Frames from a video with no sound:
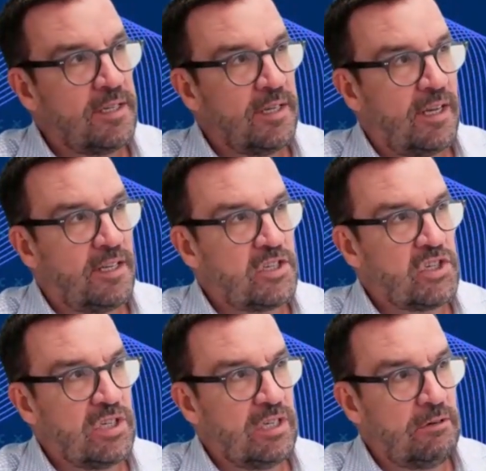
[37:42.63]
And
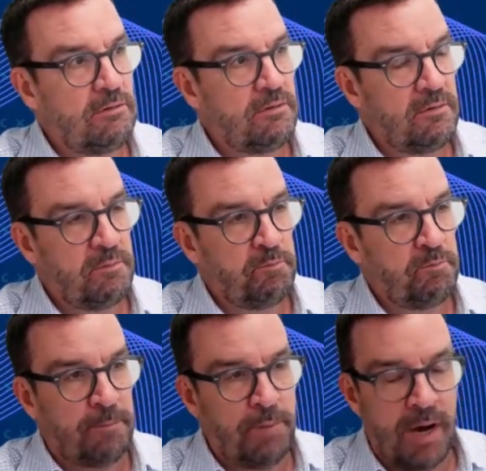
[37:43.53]
so
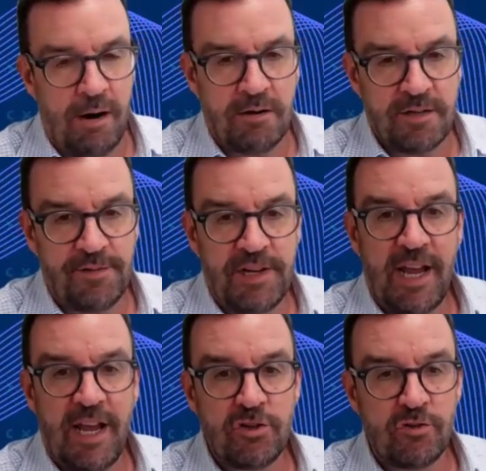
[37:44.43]
being part of an
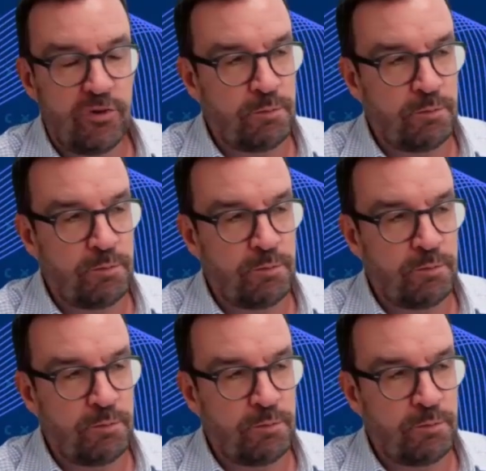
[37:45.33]
angel group,